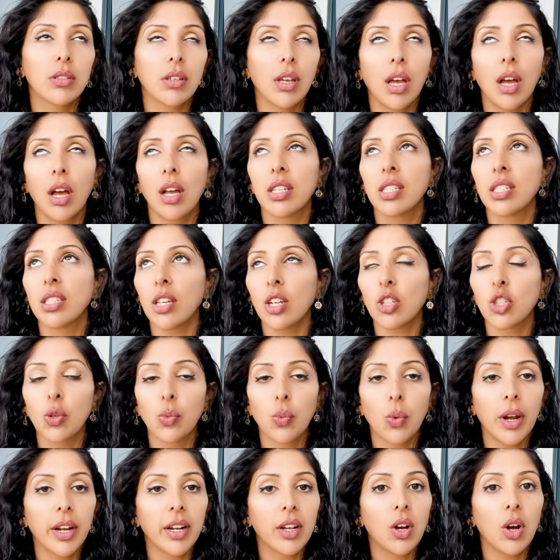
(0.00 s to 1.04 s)
such a
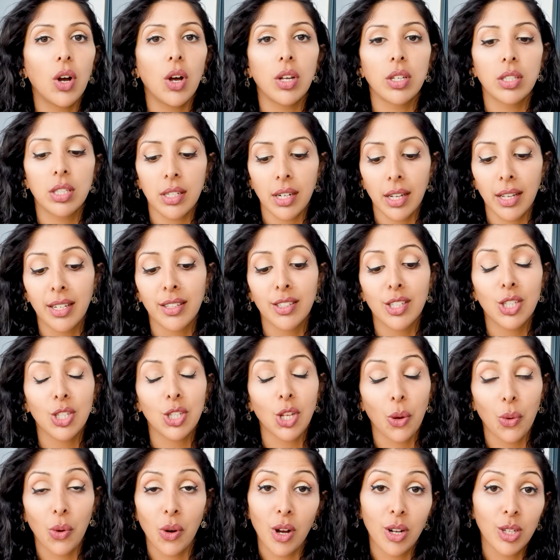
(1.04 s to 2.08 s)
white cast and
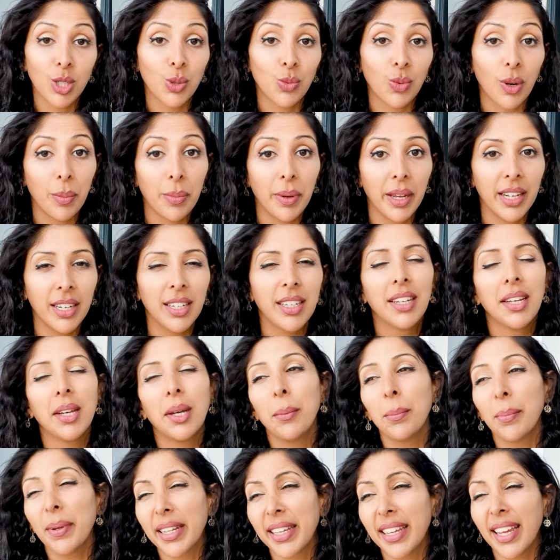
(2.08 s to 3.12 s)
so hard to rub in.
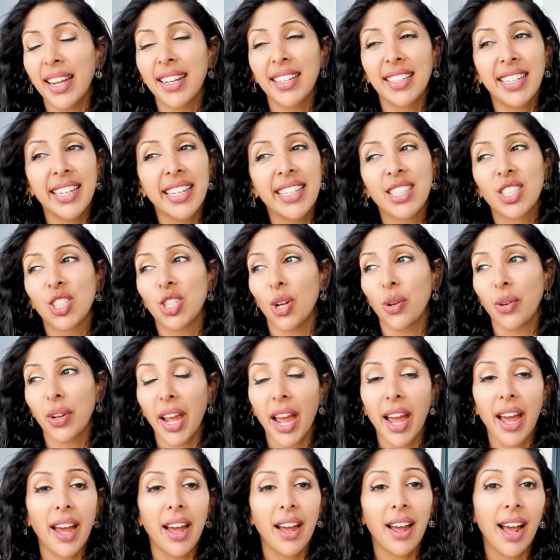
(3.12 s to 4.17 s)
But again, kids don't
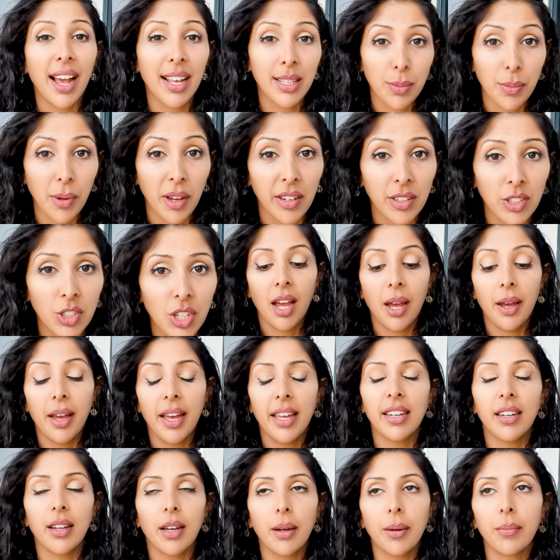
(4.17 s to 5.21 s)
care as much.
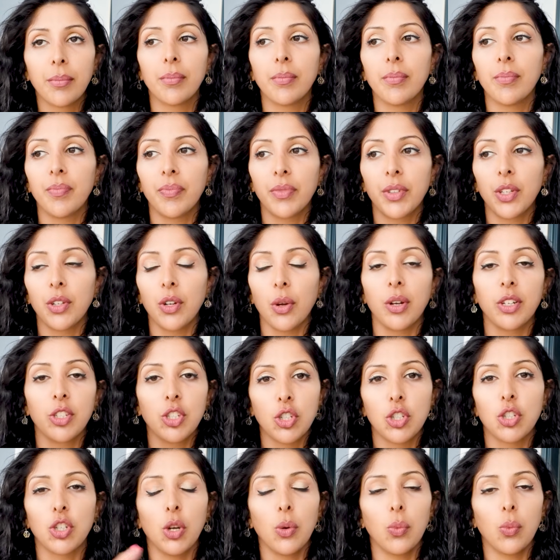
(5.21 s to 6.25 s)
And I'm, you know, I
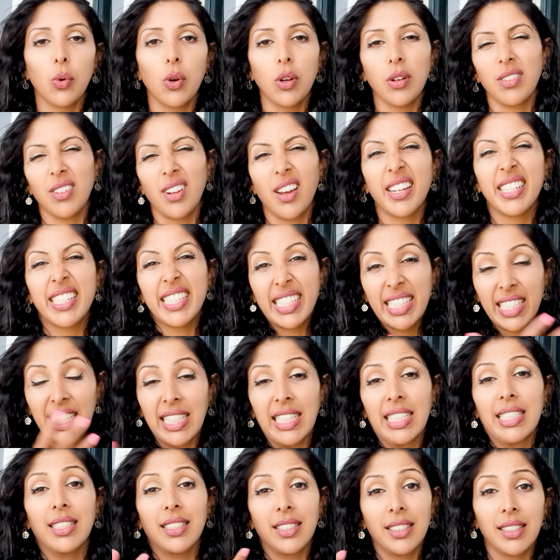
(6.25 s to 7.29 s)
just don't want, ideally,
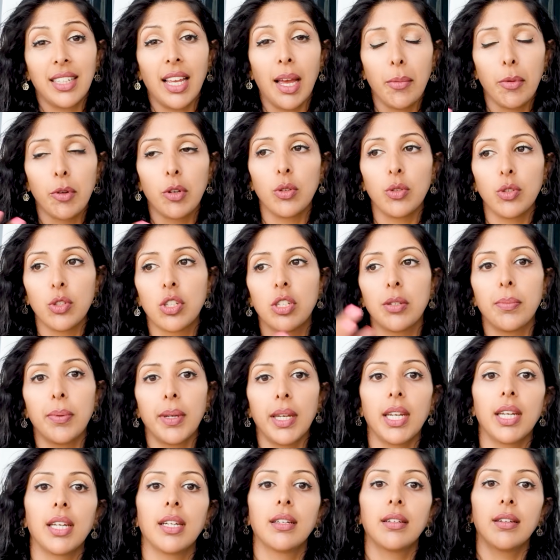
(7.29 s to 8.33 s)
chemicals to
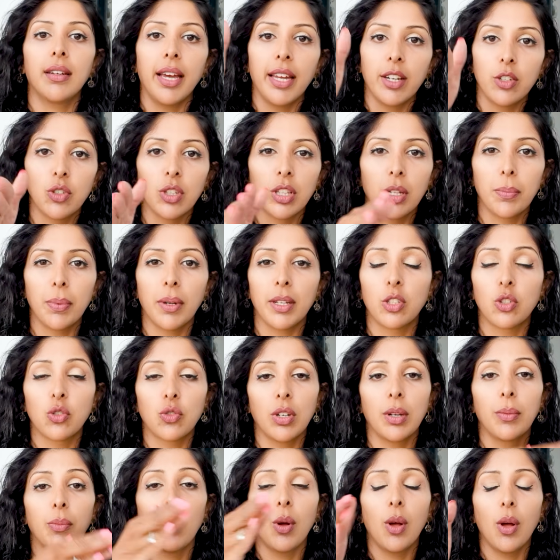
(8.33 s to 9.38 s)
be entering the
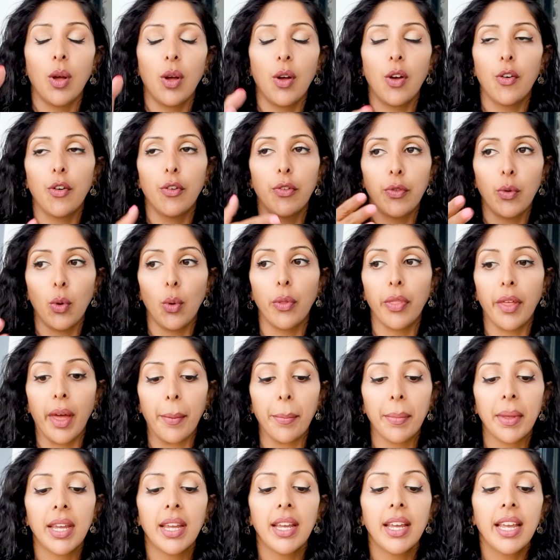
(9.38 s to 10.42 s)
bloodstream for them.
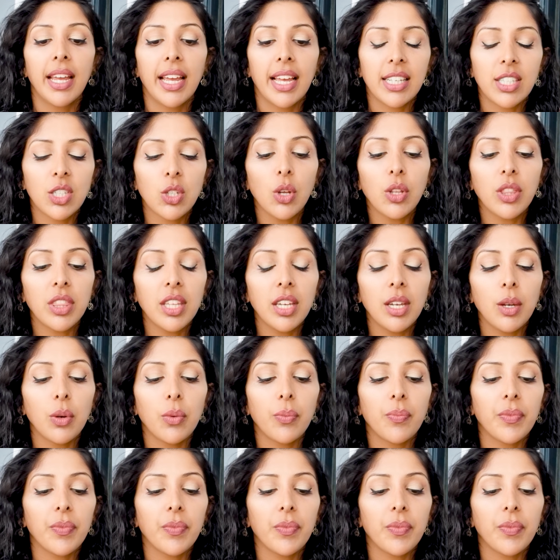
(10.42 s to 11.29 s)
It's not that